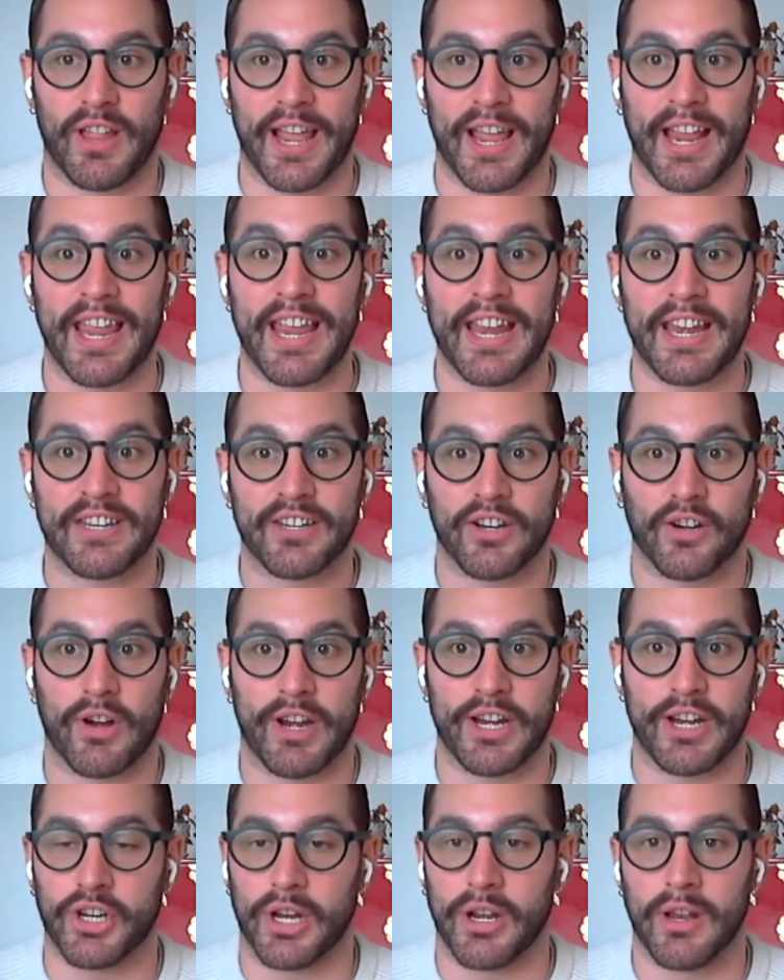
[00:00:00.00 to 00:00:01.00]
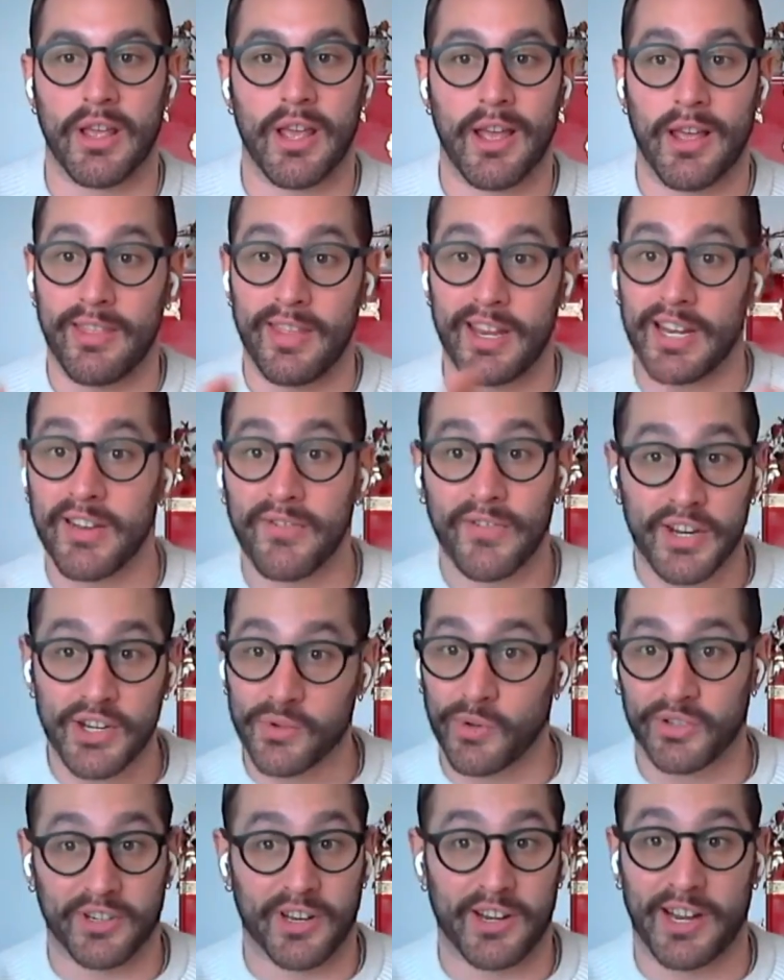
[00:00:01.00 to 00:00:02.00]
for like integration. The
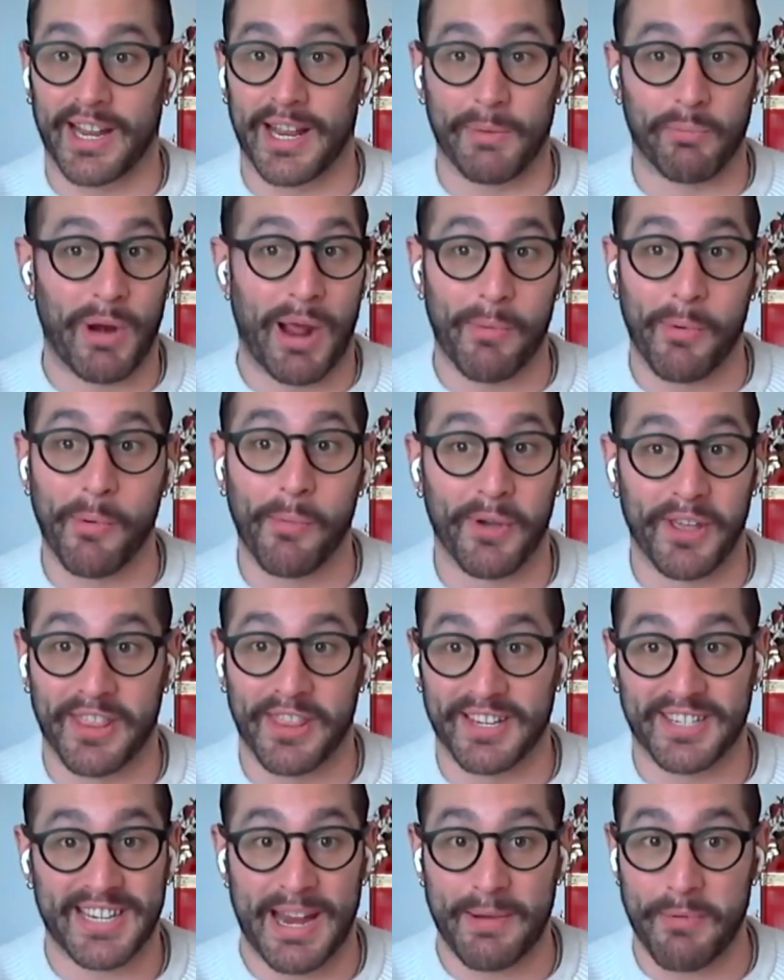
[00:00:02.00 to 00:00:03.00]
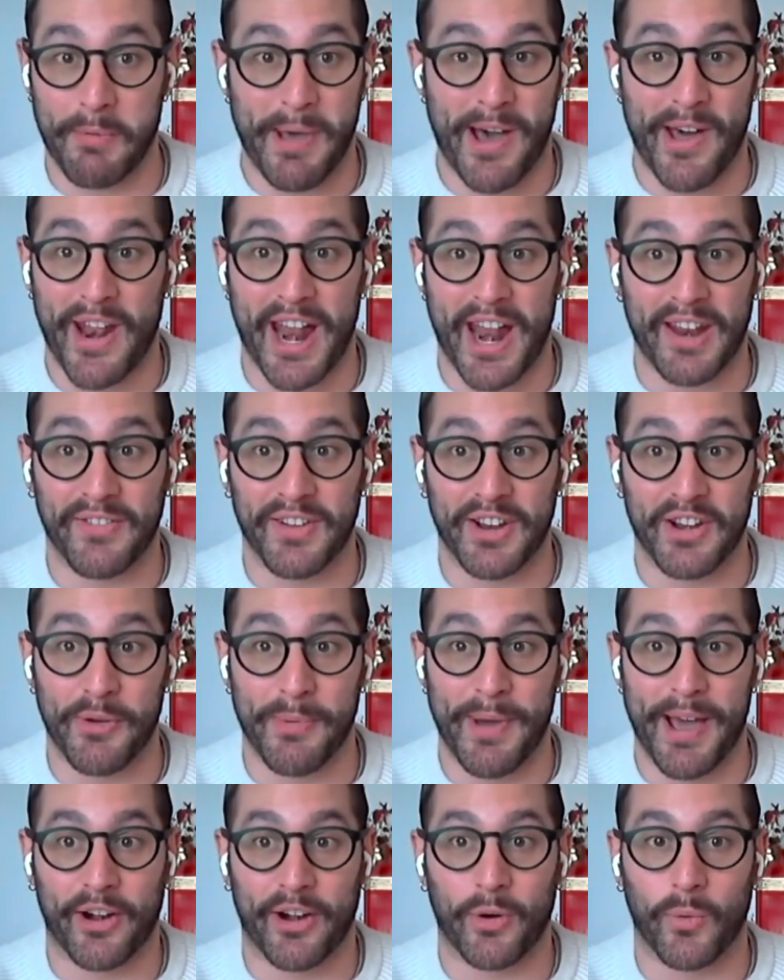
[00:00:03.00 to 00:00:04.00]
individual is going to get probably the same amount out of it
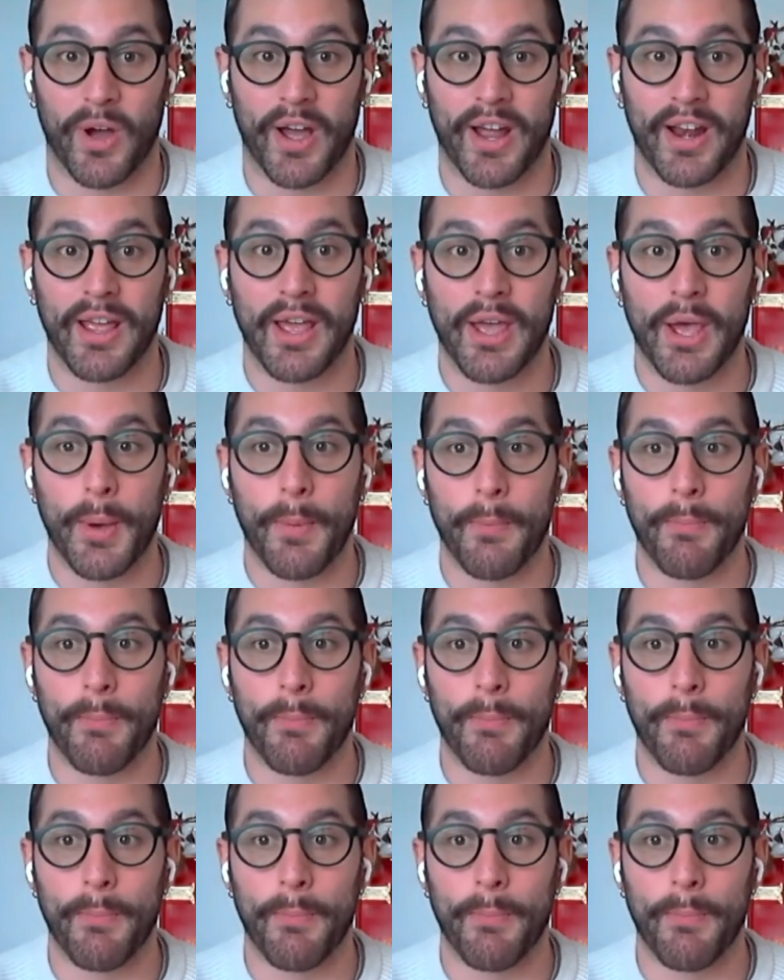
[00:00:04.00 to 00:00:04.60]
no matter what,